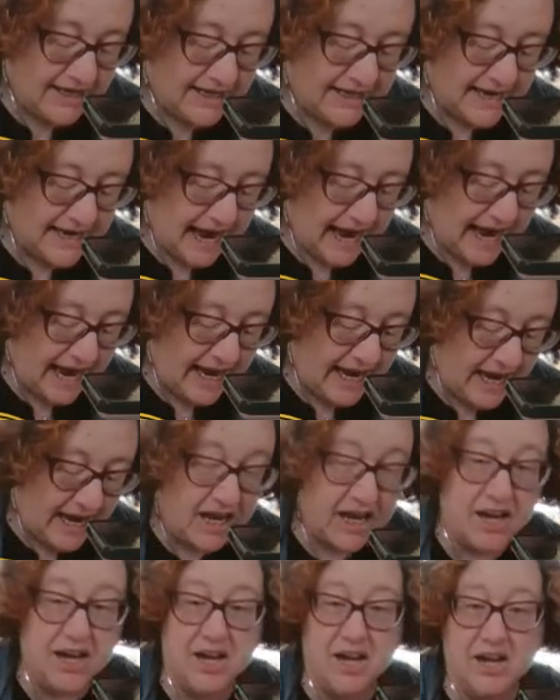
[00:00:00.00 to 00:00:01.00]
10
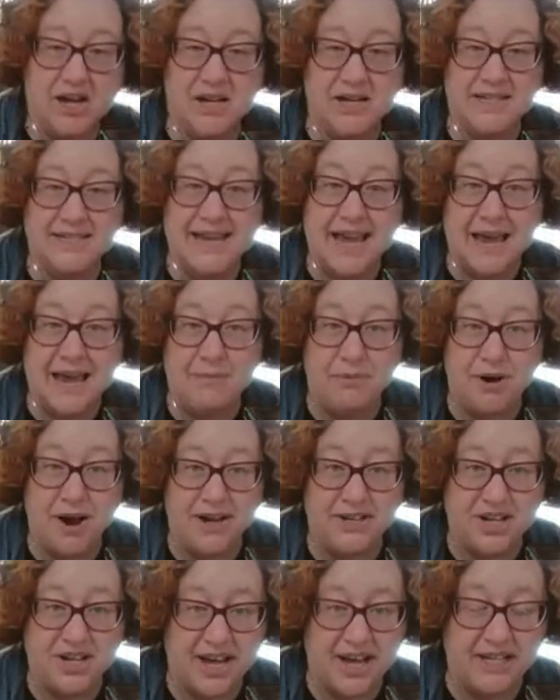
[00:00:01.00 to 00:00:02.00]

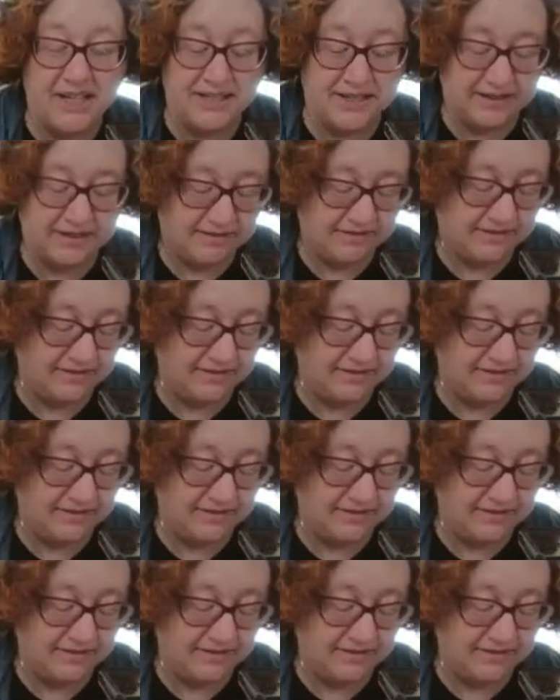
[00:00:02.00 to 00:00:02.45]
projects.